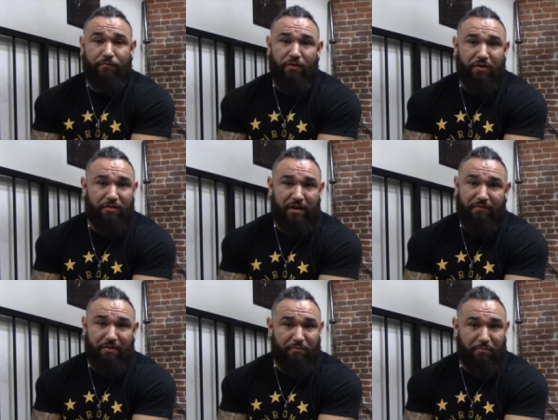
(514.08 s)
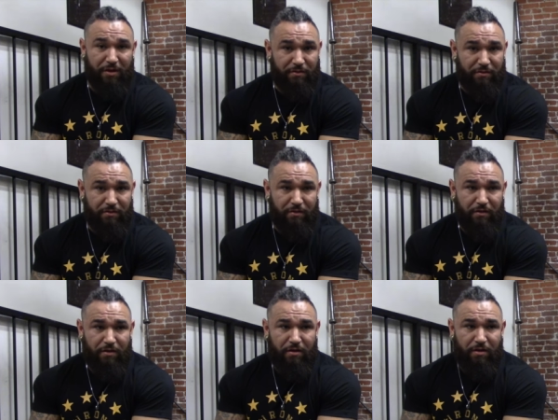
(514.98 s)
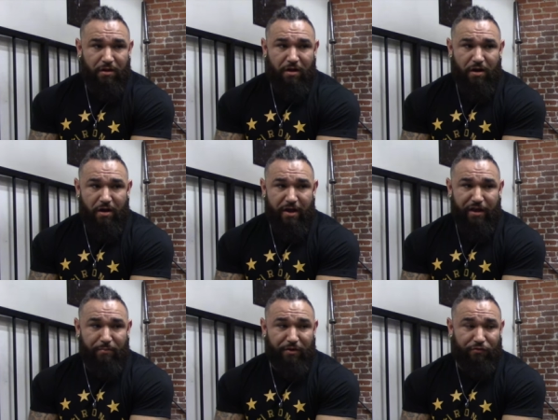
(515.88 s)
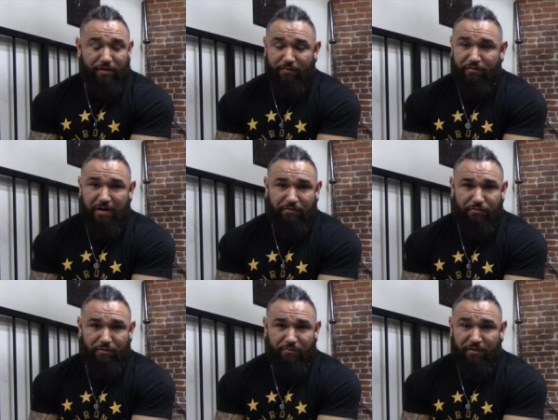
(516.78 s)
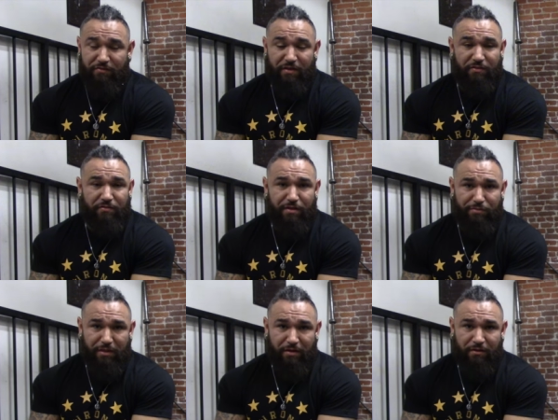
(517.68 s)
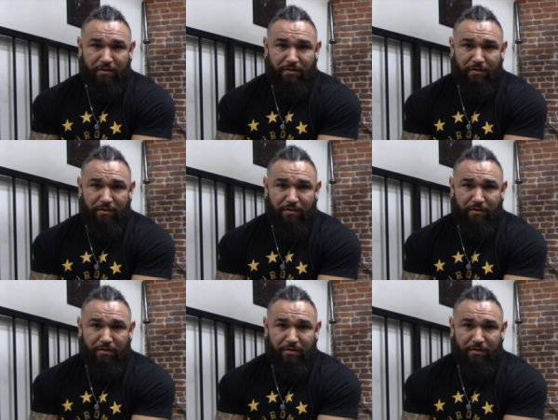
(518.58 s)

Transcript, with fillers: friend that I've ever met Anybody who's ever talked to him could say the same thing.